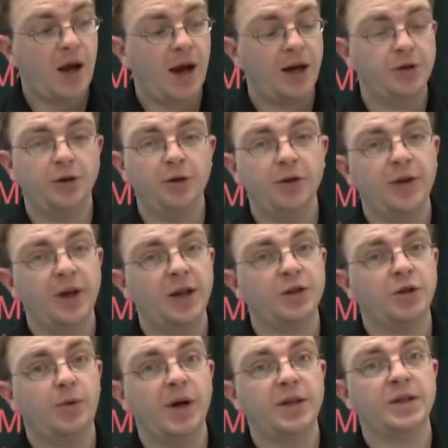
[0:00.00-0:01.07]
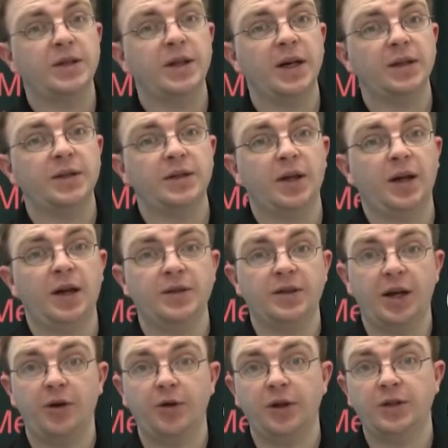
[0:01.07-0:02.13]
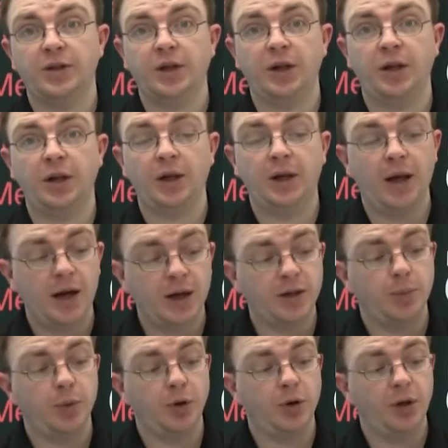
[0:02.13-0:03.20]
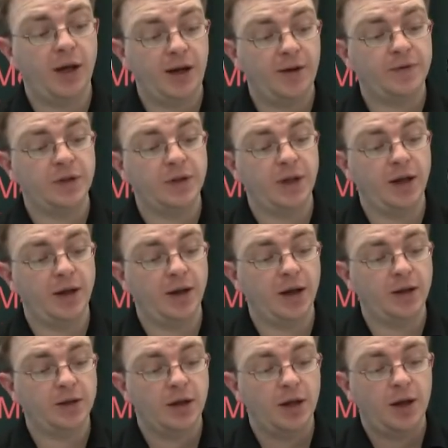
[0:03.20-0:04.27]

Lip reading: I don't think it's quite as nice as Ionic's glider pole, I have to say that.